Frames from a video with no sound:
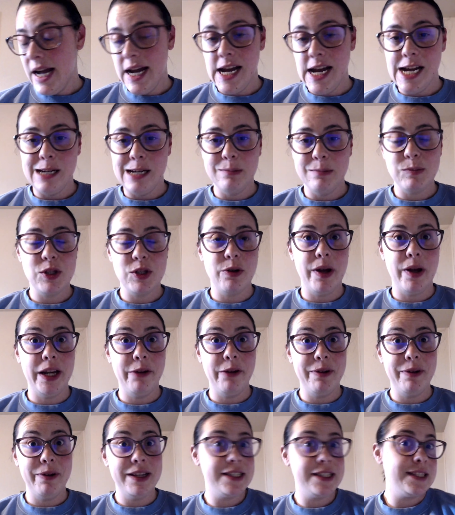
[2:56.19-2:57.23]
Um, so
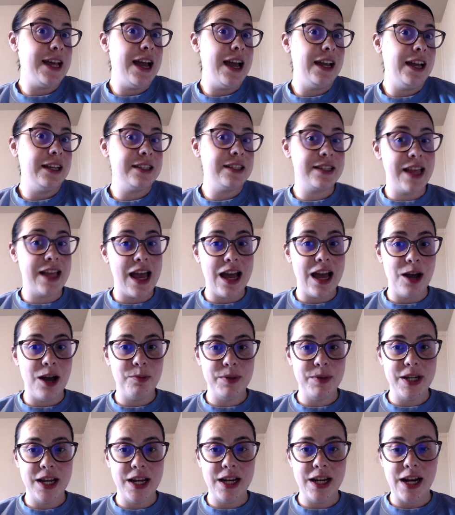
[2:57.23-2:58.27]
anyways, that is that
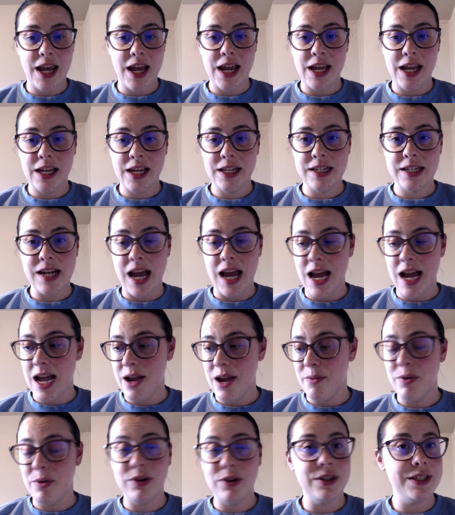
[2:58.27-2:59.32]
update and
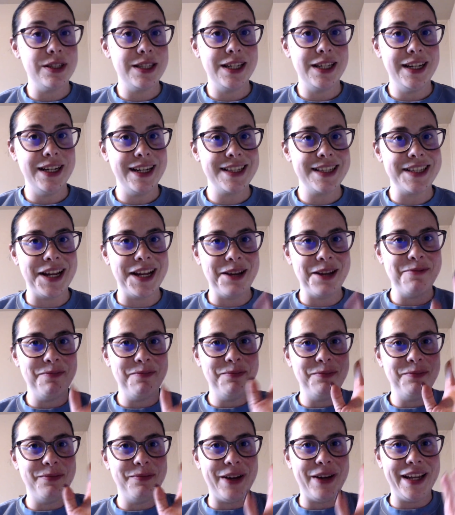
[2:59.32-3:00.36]
I will see you next time.
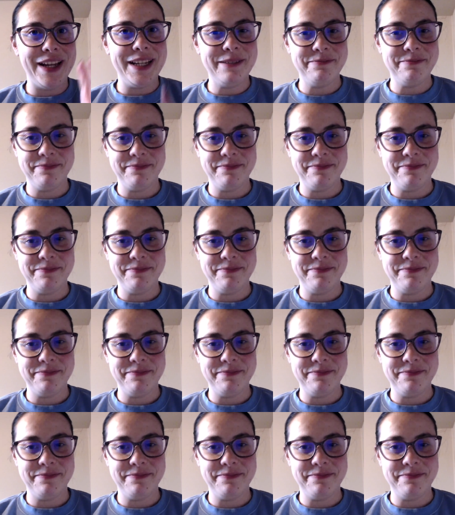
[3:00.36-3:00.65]
Bye.